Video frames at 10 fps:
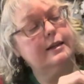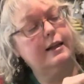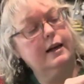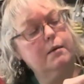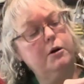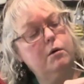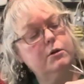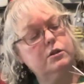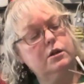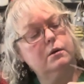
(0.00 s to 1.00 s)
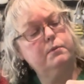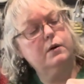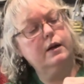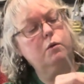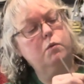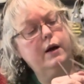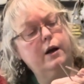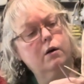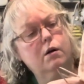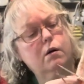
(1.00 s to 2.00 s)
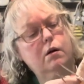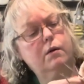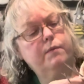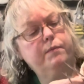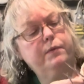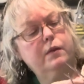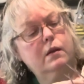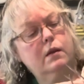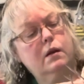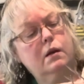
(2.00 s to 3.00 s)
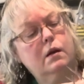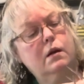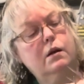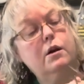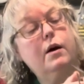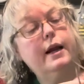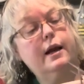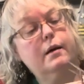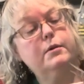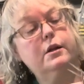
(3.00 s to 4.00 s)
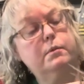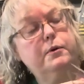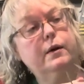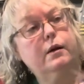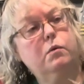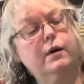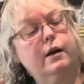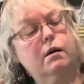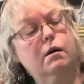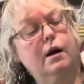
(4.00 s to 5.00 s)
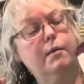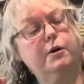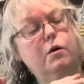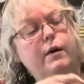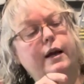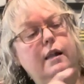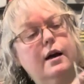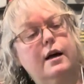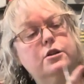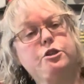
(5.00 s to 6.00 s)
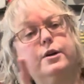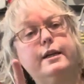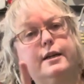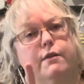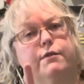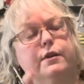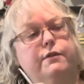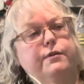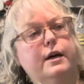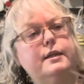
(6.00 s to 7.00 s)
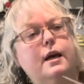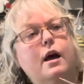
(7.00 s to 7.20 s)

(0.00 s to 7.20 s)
I think I'm almost to the point where, no, I am to the point where I'm going straight down for the foot.